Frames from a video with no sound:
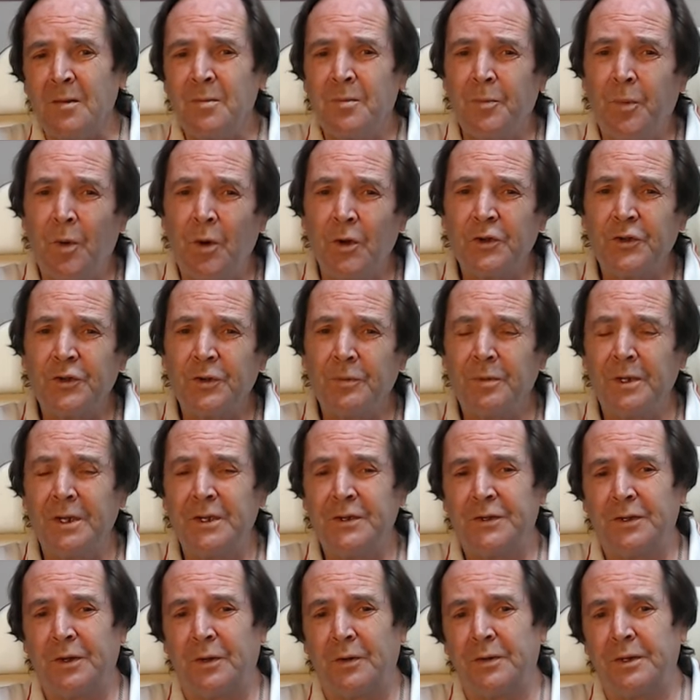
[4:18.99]
possibly
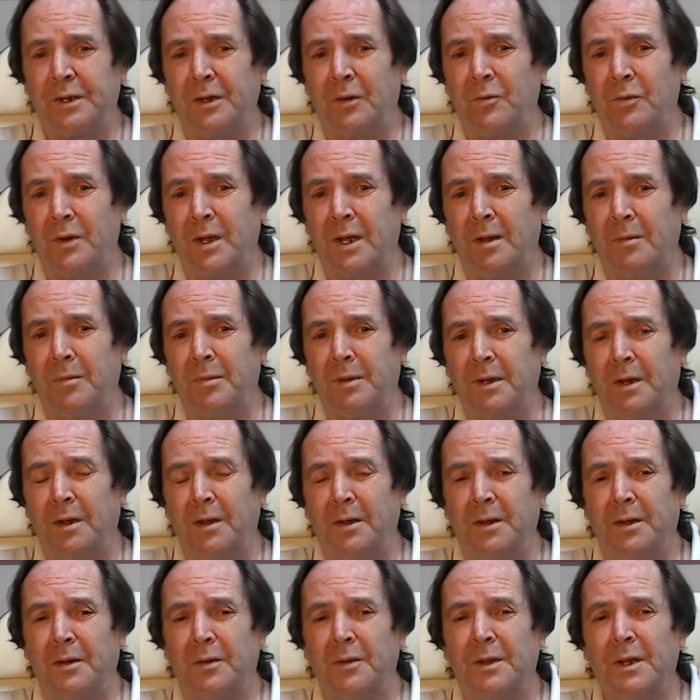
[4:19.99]
Saudi Arabia.
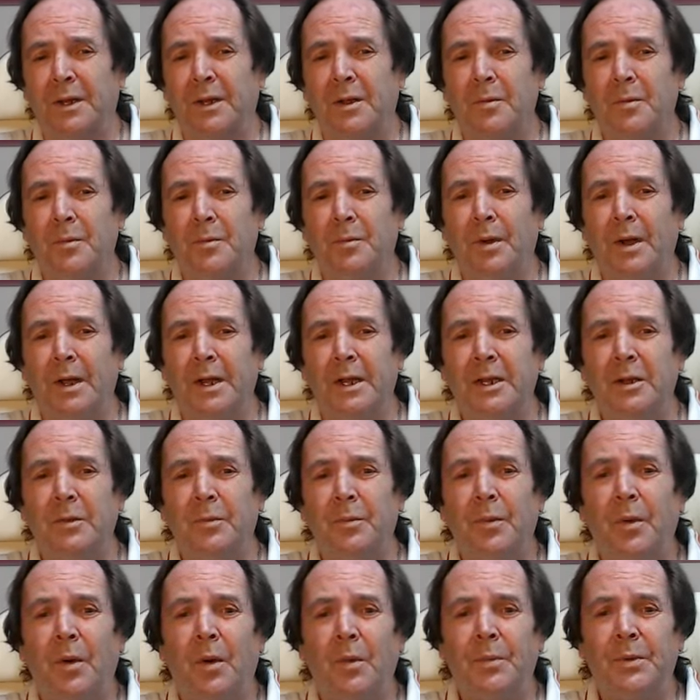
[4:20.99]
Now, the combined
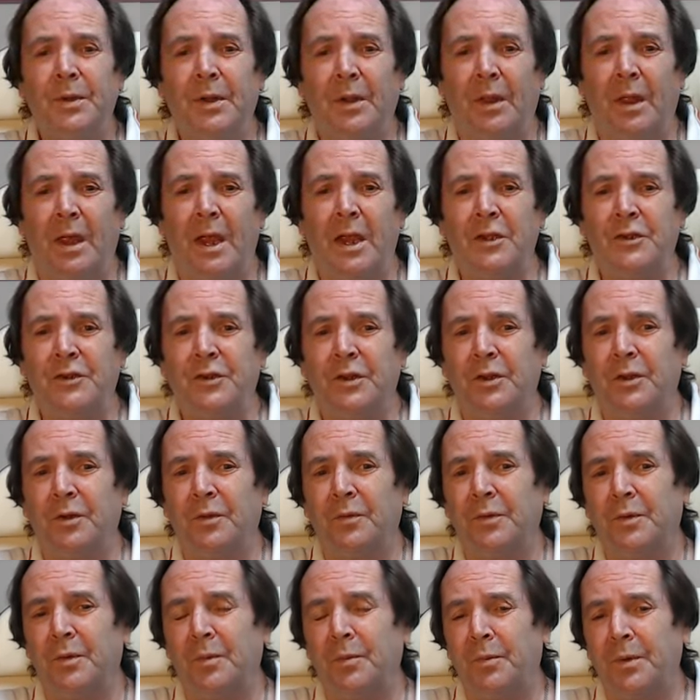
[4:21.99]
population
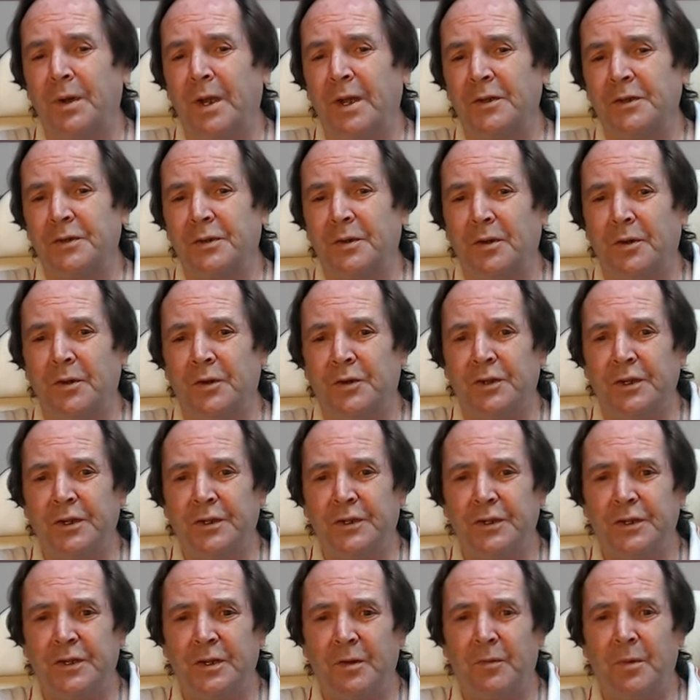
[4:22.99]
of the BRICS
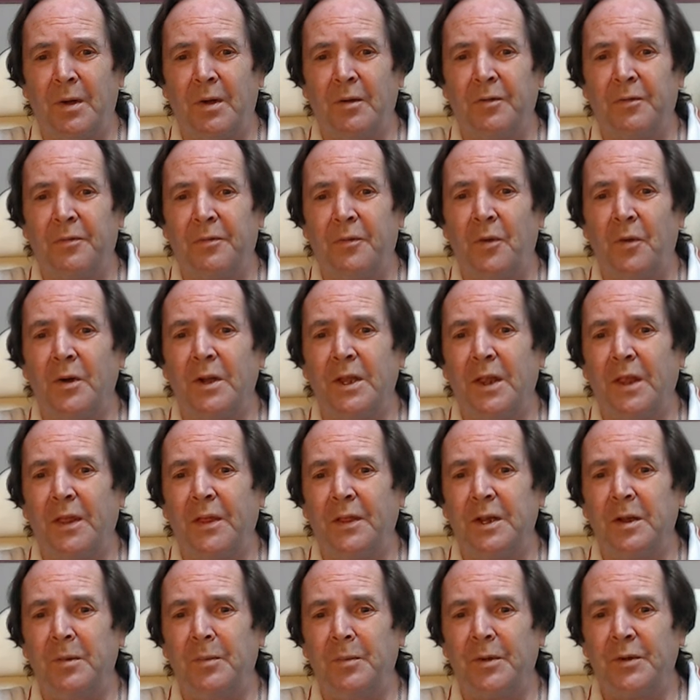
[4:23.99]
countries is about
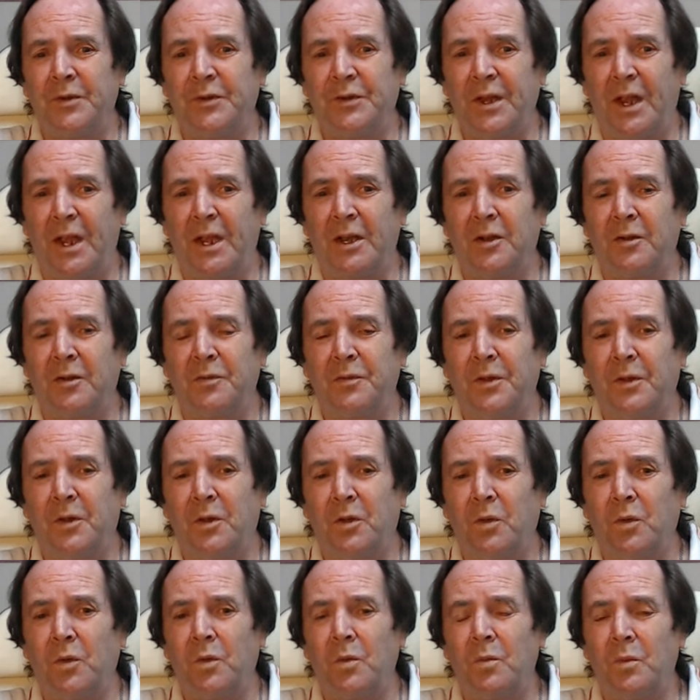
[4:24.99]
43% of the
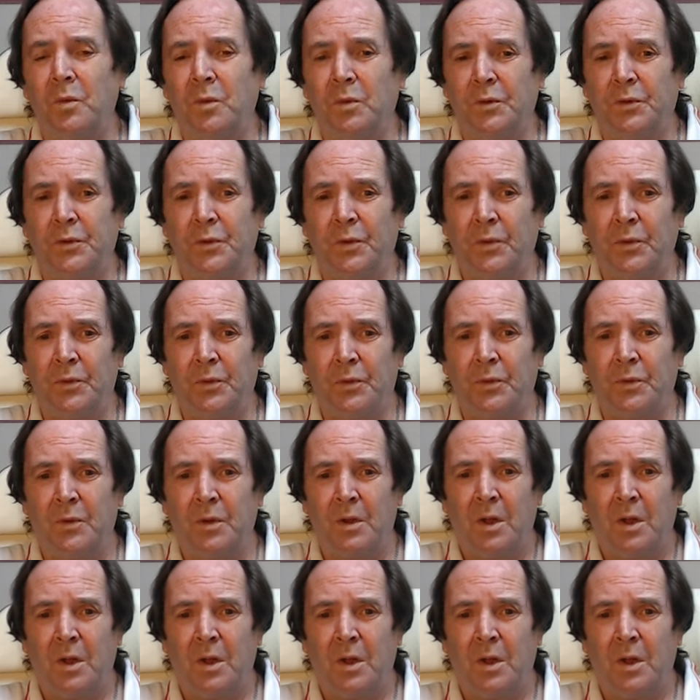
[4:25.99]
global total,